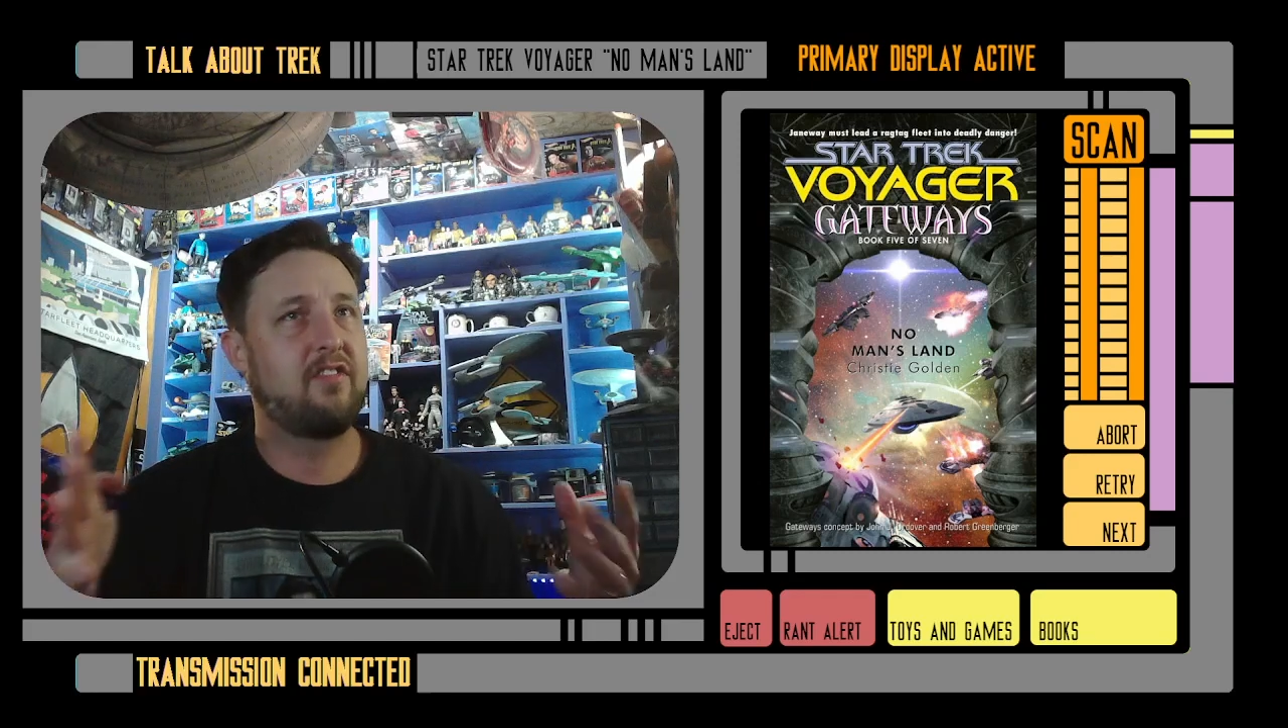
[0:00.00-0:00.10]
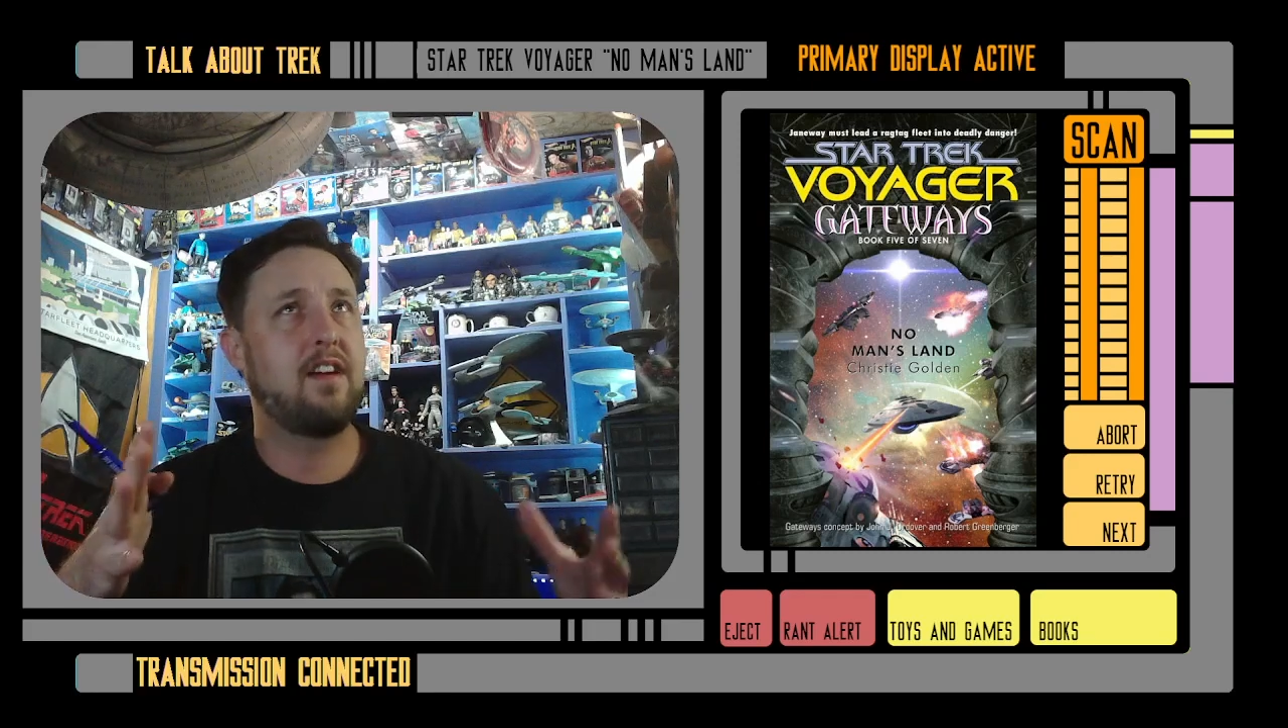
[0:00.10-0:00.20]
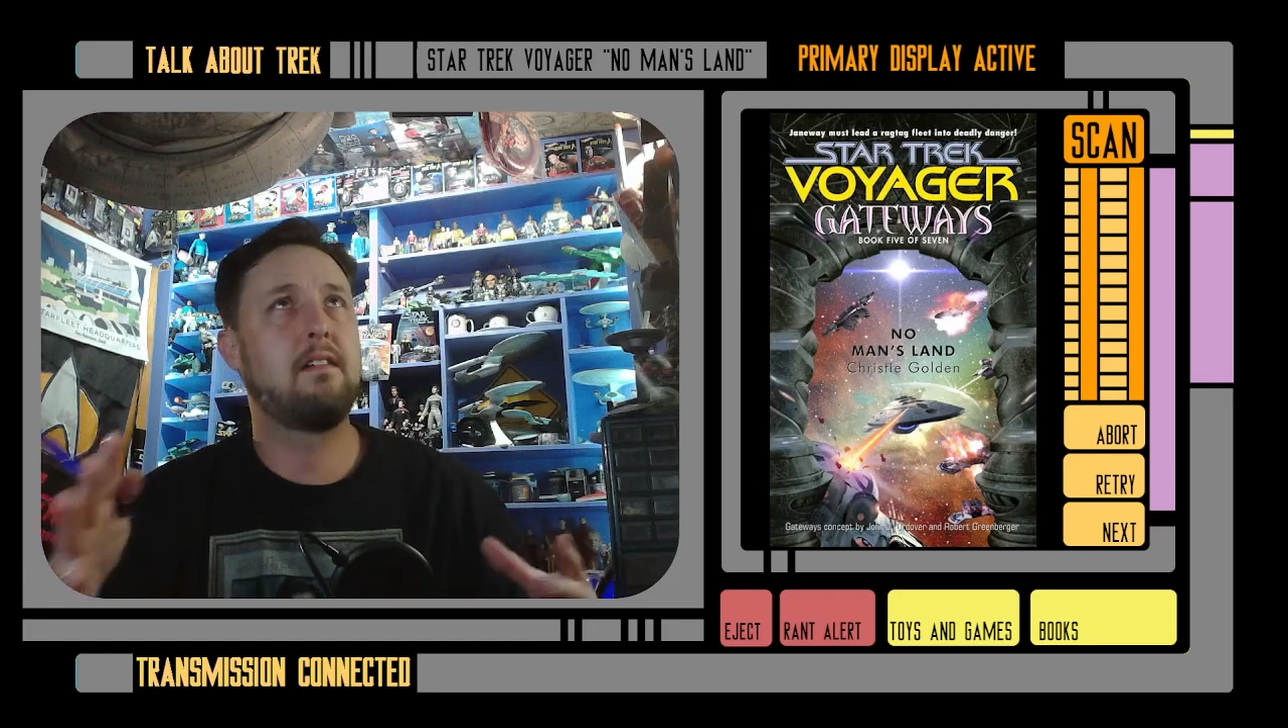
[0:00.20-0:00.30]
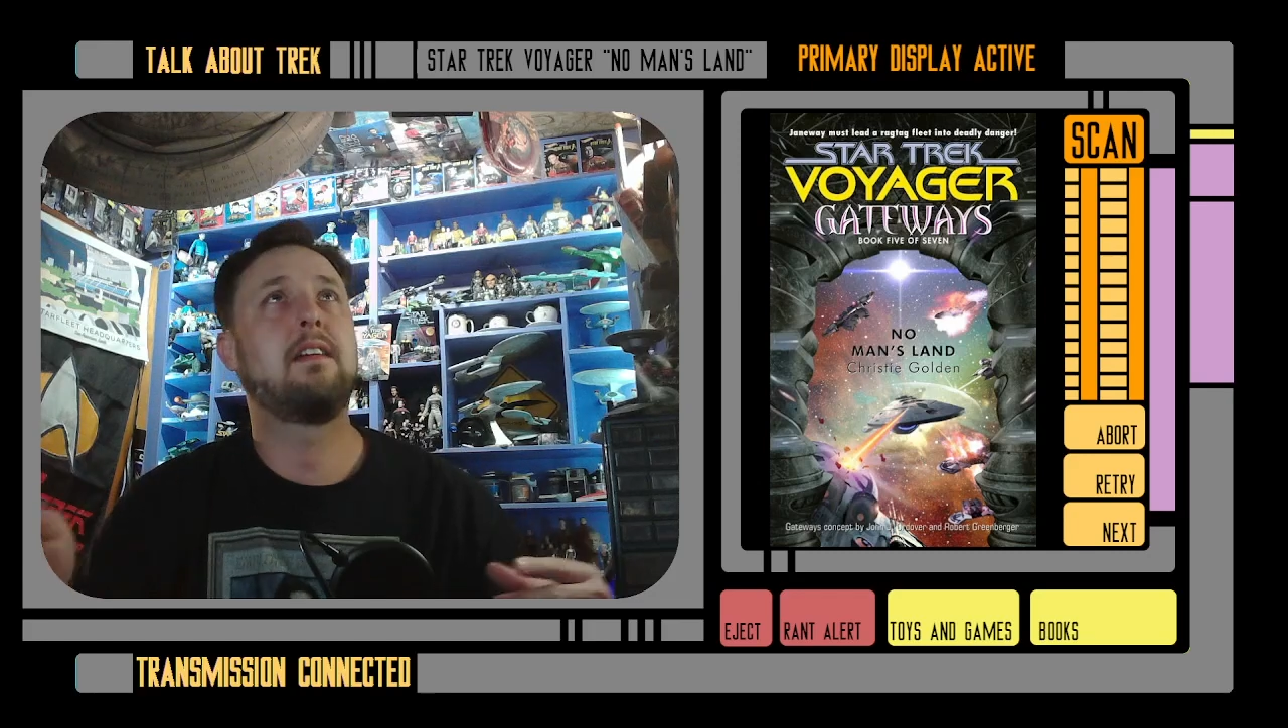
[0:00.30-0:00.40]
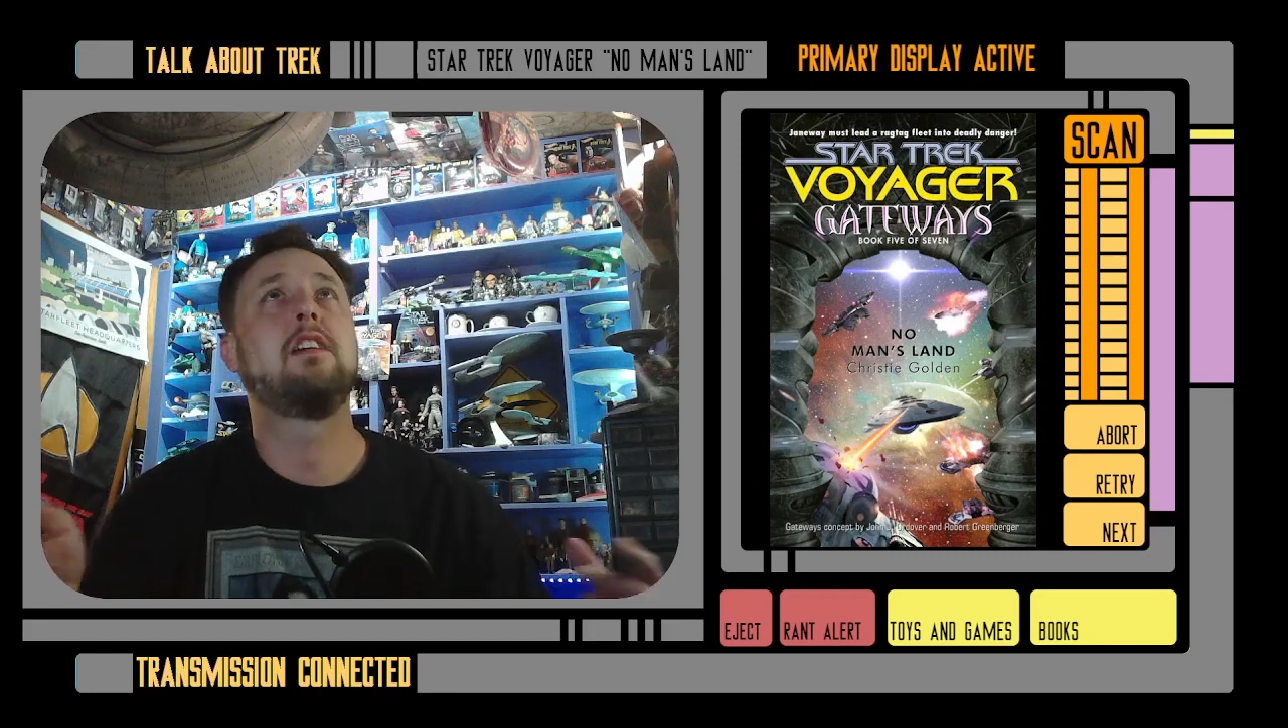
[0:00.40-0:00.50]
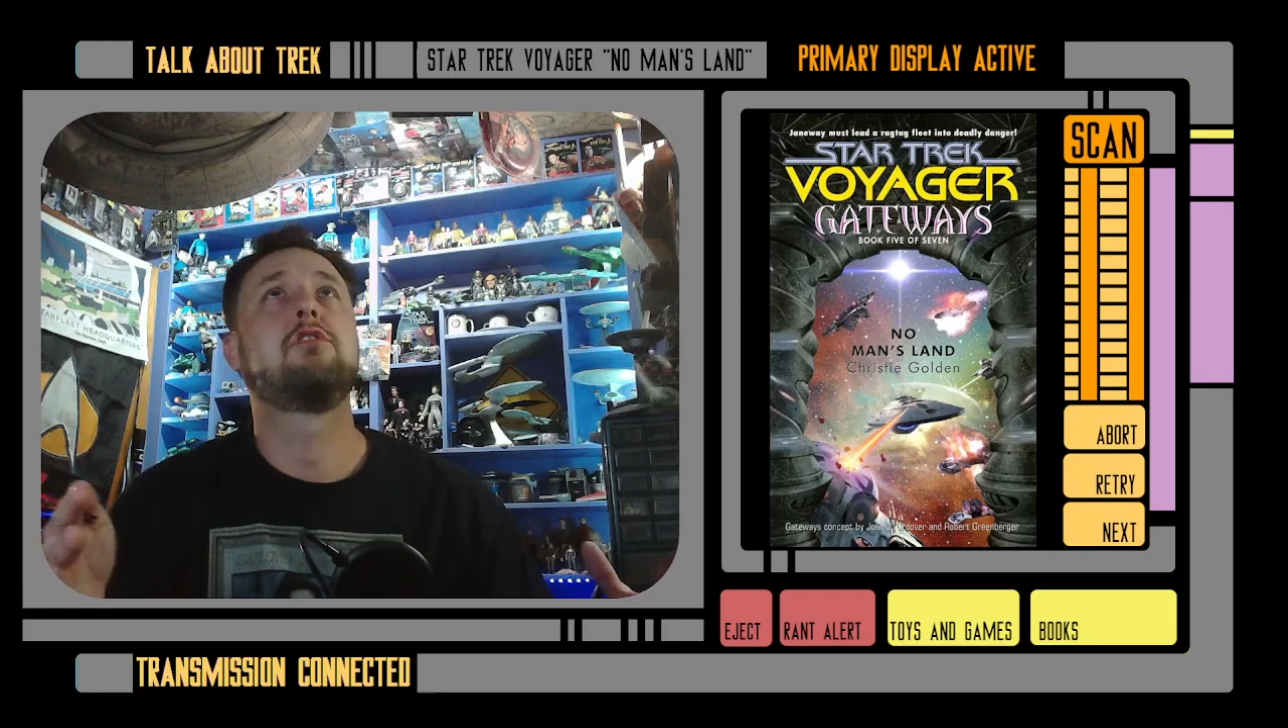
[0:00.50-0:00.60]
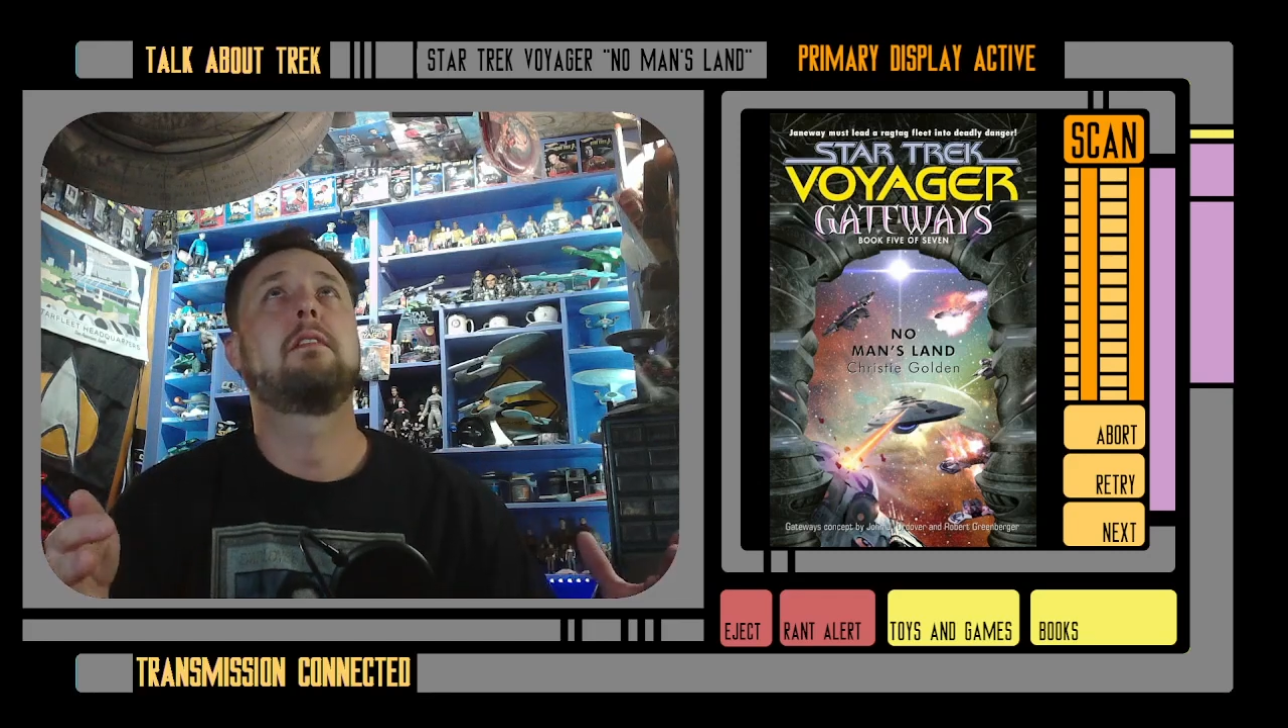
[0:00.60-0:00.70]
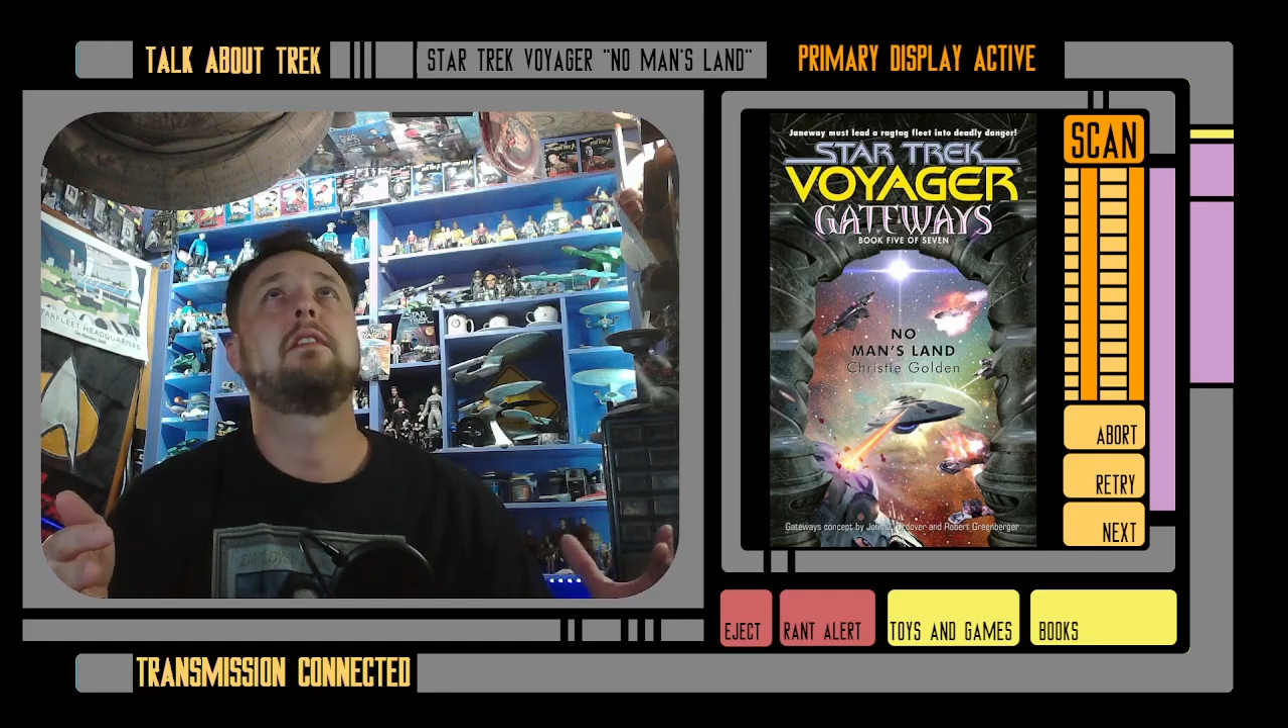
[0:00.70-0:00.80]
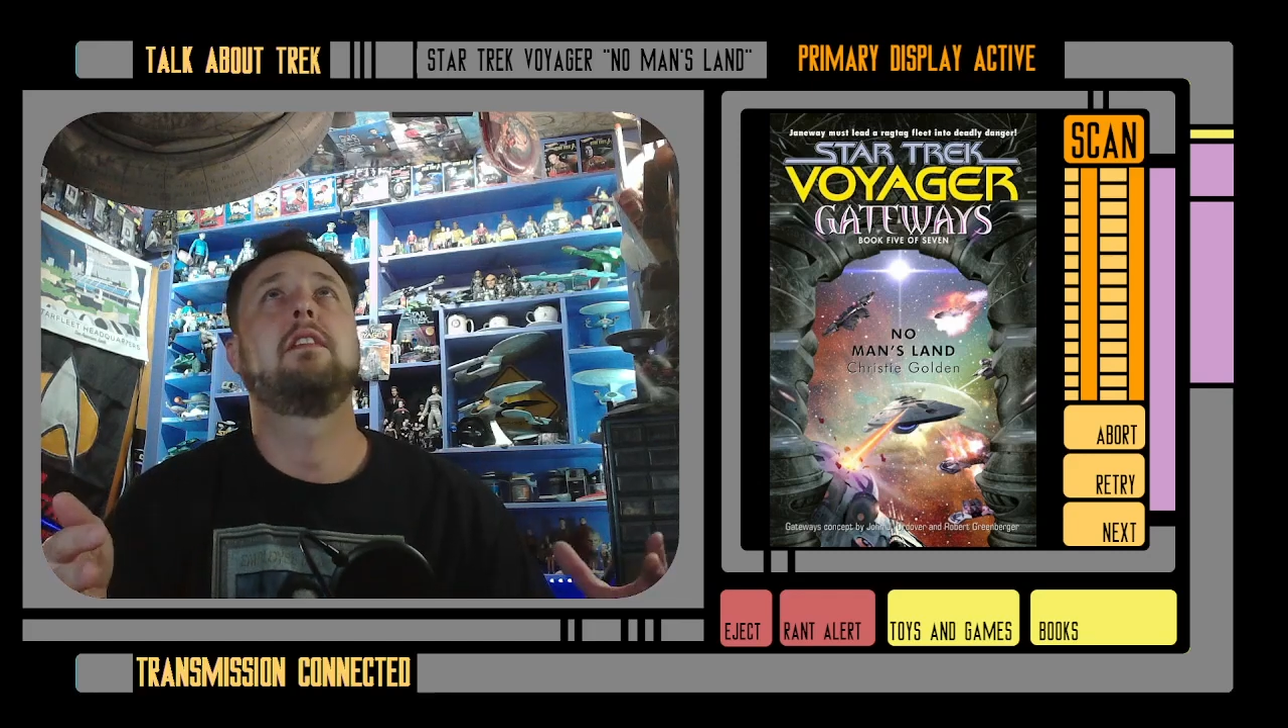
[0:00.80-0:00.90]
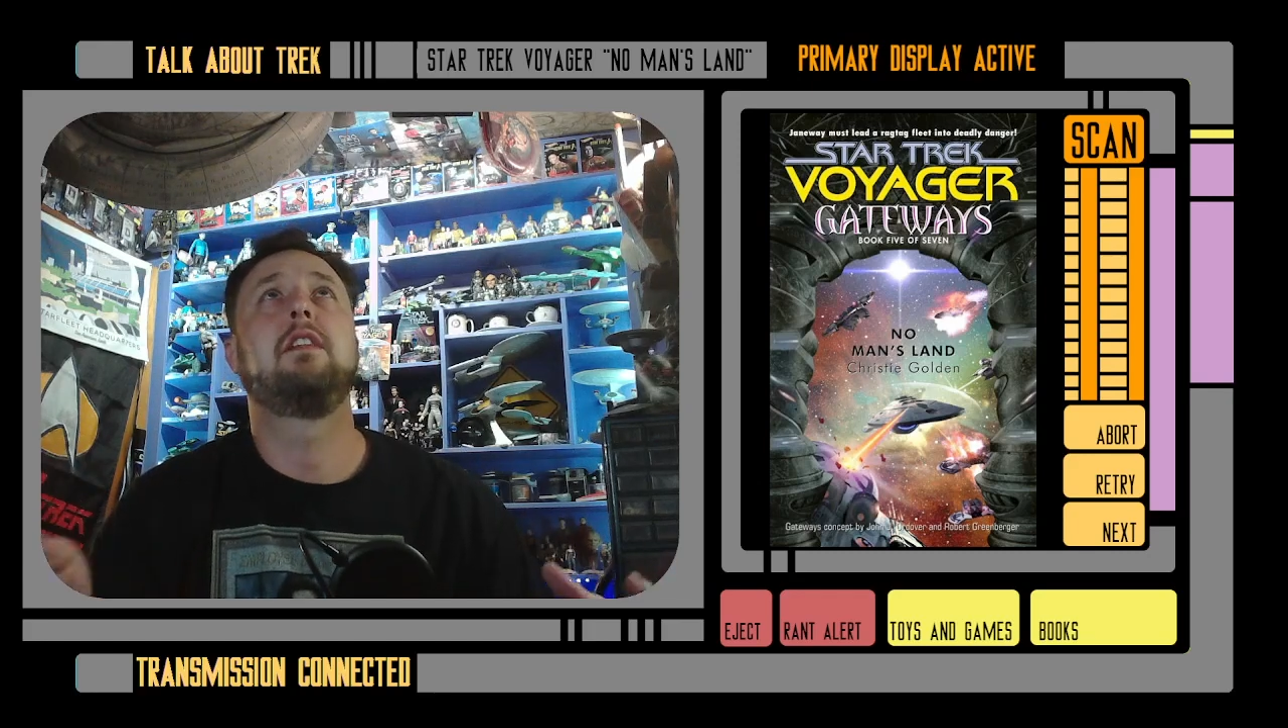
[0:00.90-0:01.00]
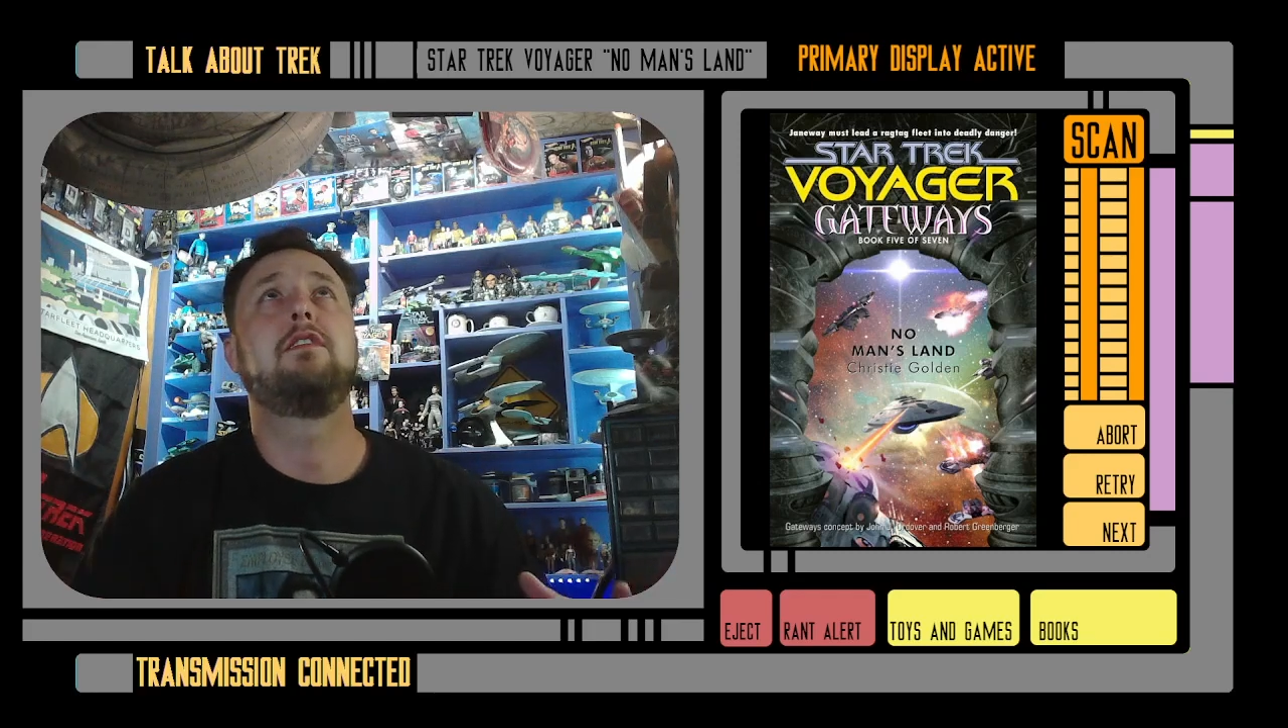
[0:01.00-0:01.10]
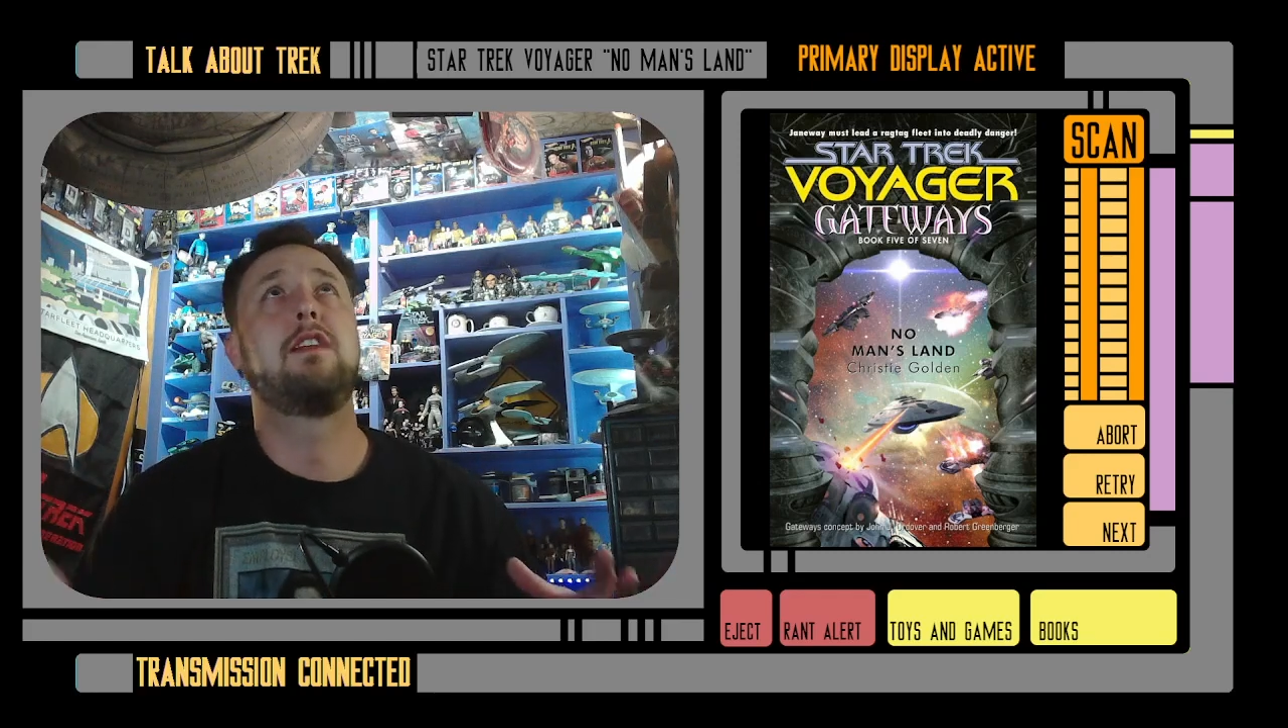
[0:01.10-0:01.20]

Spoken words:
very interesting